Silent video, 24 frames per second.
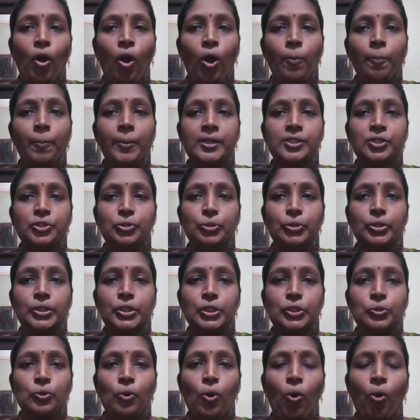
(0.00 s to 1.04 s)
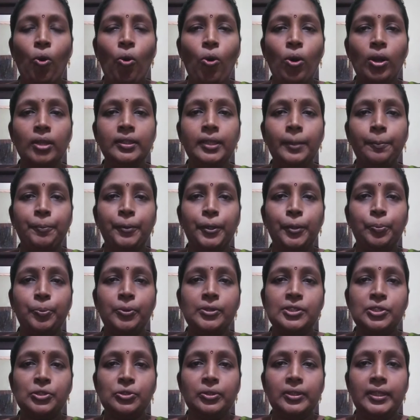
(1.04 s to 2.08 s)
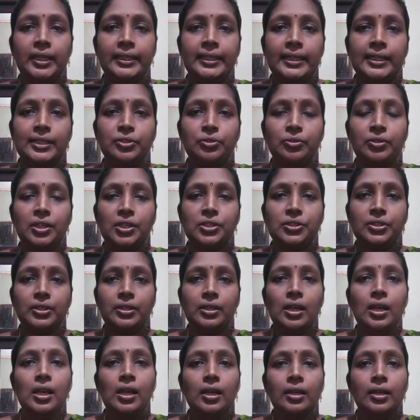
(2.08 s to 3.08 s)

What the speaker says: opportunity to all the peoples to get education,